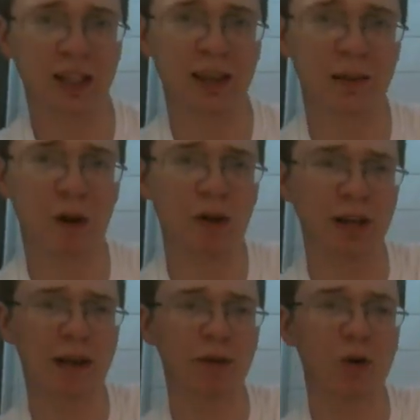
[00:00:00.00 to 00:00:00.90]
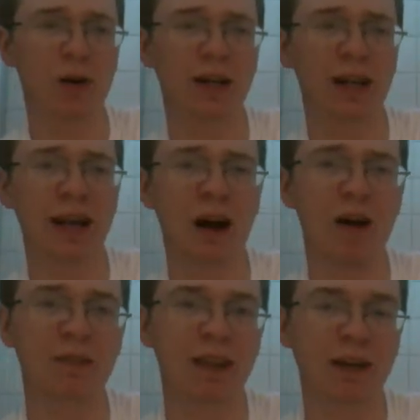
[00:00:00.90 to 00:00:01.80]
that they're probably never going to take
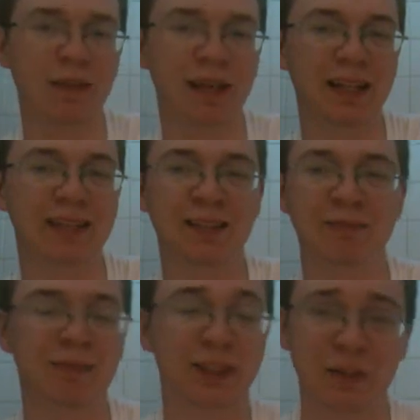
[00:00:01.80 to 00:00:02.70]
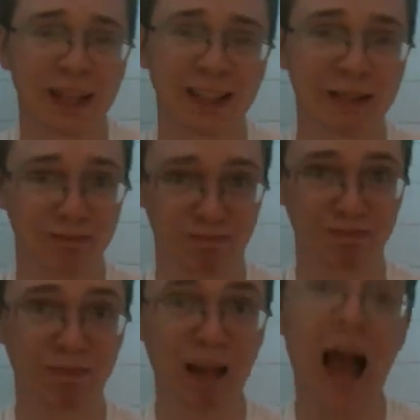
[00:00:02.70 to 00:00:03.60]
off of there because, let's face it,
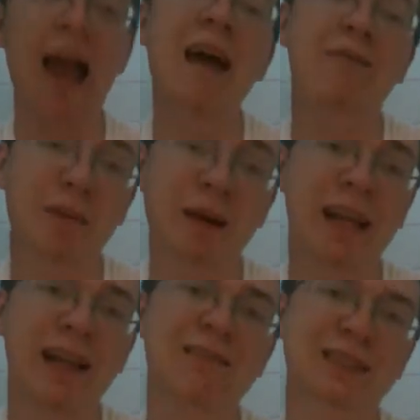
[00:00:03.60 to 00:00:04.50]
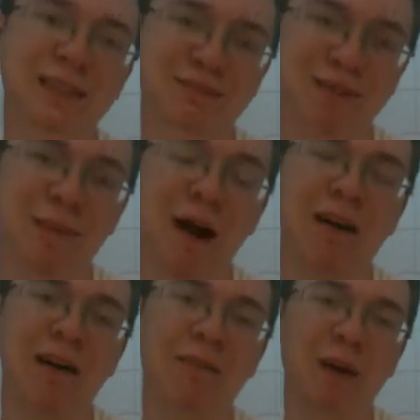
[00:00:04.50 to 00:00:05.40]
everybody loves the
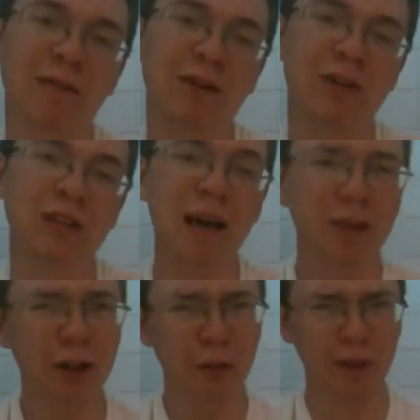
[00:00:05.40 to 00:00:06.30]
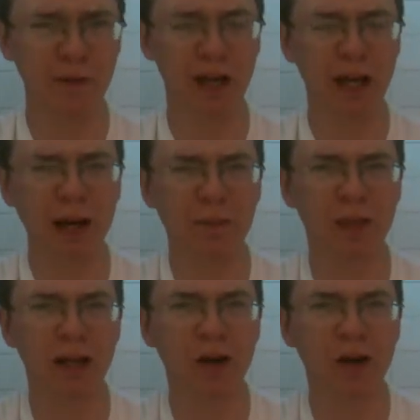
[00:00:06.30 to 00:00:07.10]
Powerpuff Girls. I have a little bit of a hiccup thing